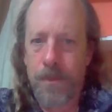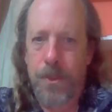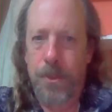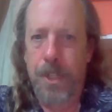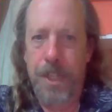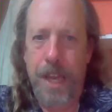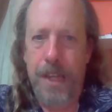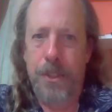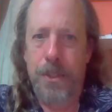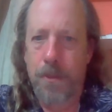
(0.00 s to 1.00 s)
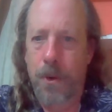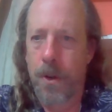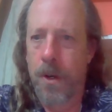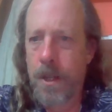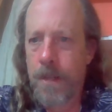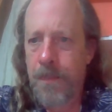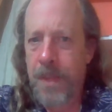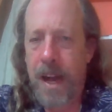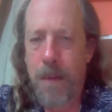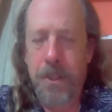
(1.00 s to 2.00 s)
3 days or more.
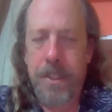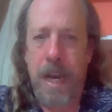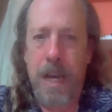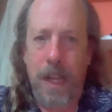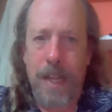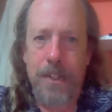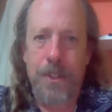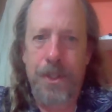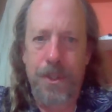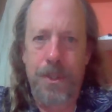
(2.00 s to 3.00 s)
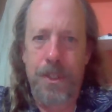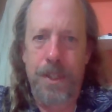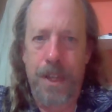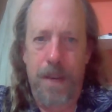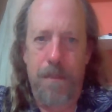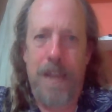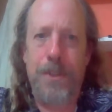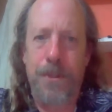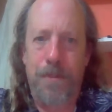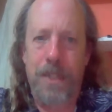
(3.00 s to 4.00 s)
I would kind of like to do the
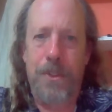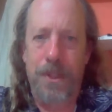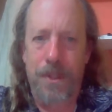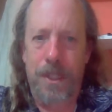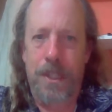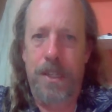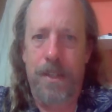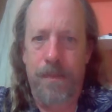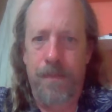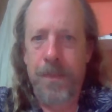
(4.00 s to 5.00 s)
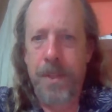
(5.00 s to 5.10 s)
Machu Picchu again